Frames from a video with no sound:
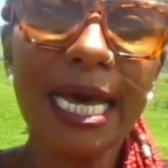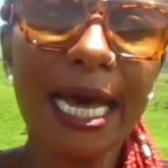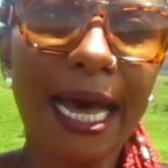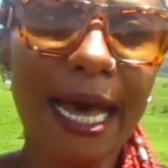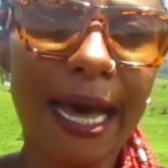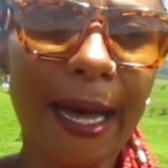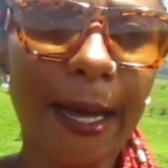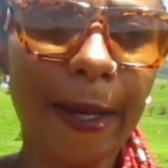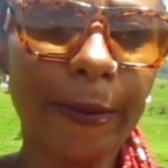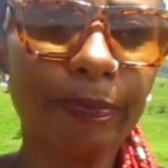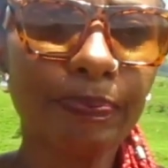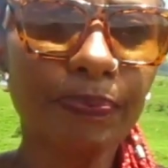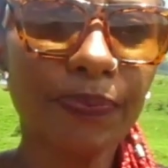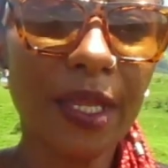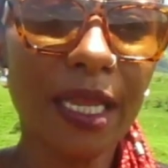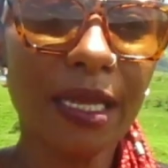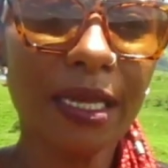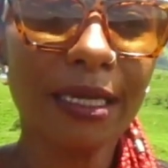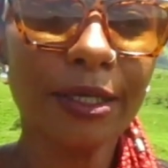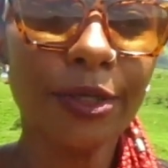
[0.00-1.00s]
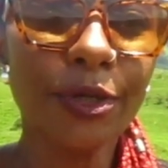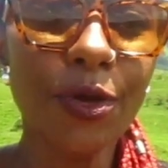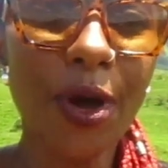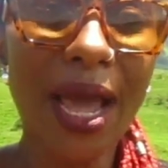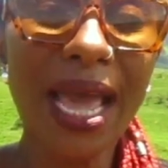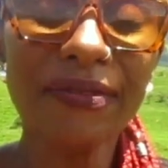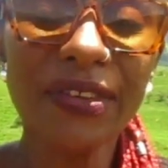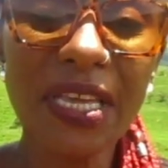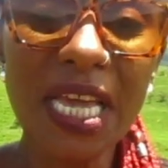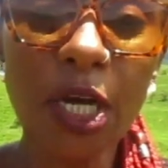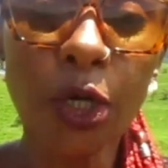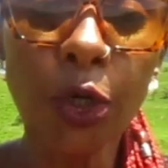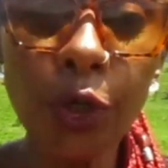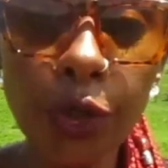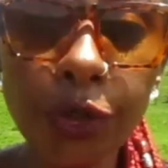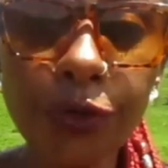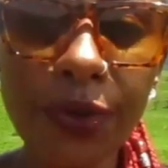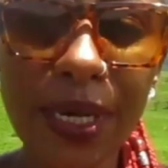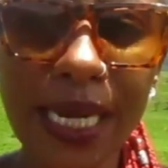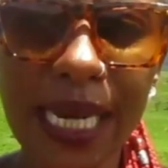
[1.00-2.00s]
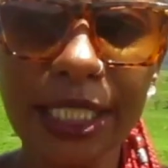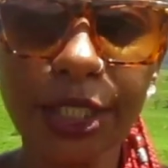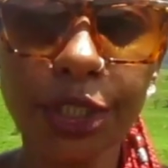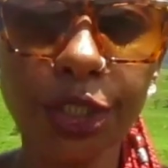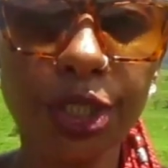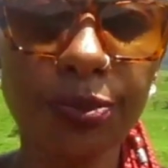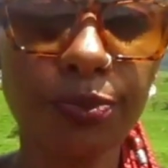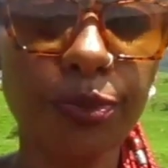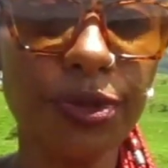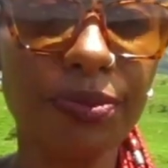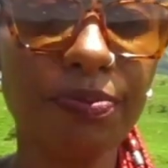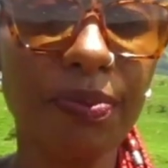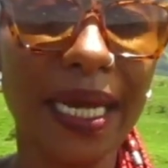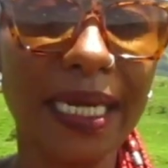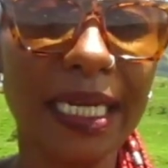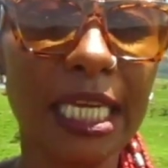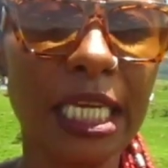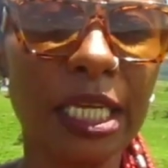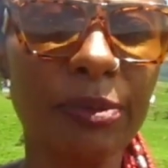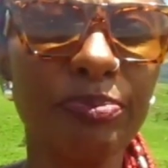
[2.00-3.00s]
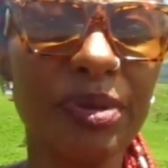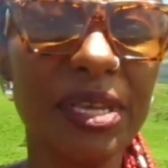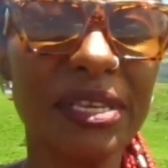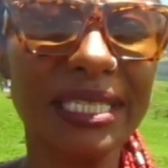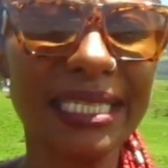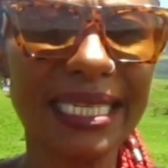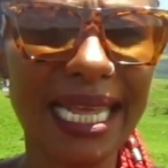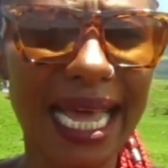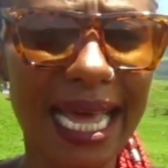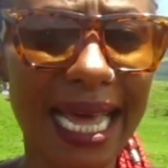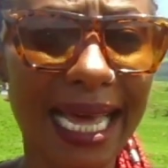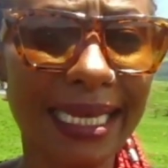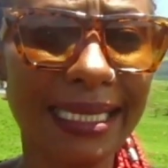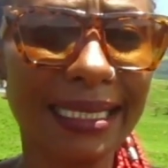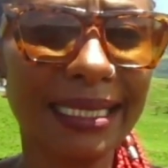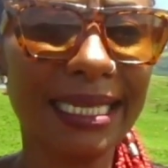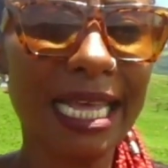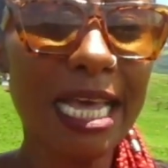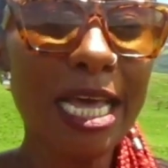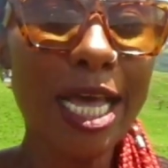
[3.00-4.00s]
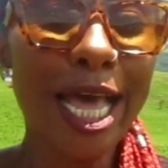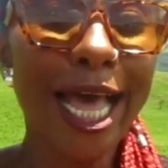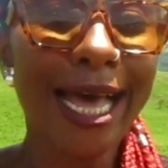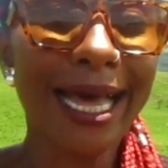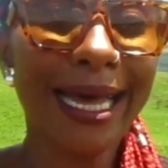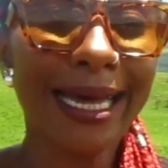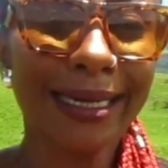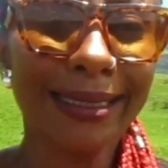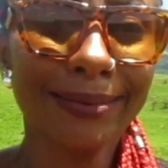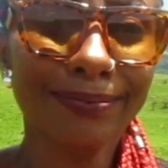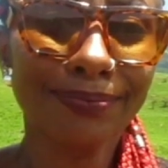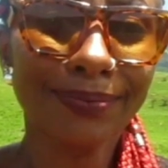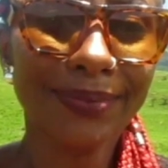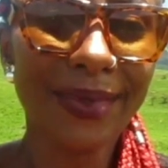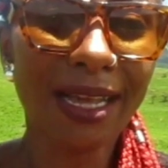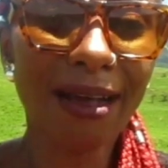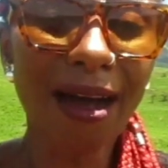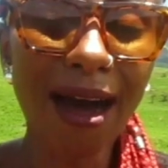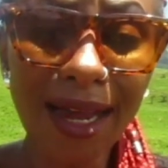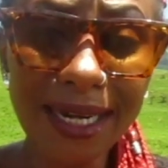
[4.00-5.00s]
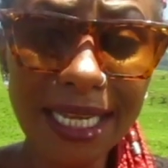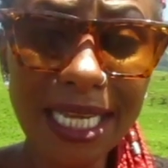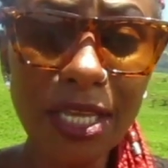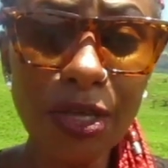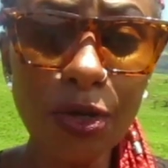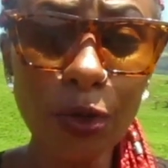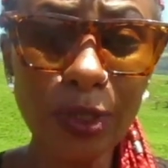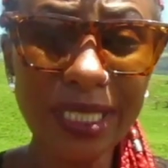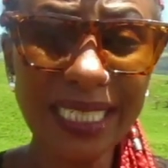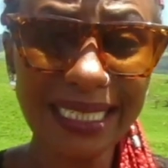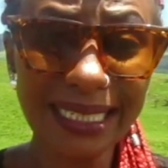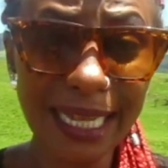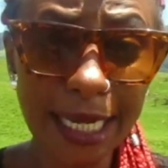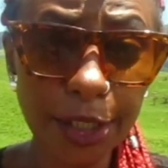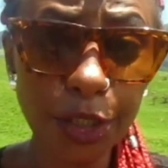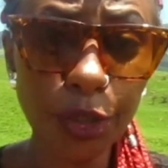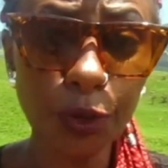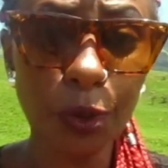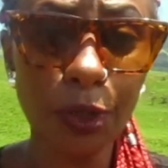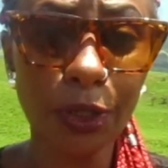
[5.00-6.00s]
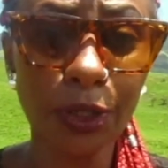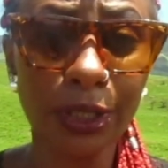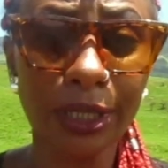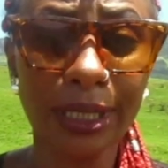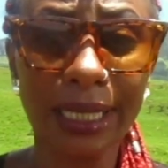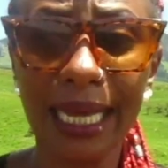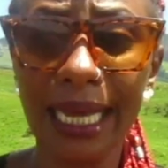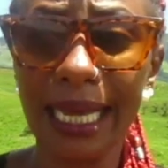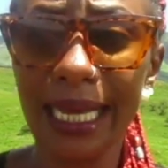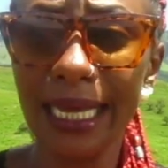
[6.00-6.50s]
having a good relationship with money, besides guarding your sexual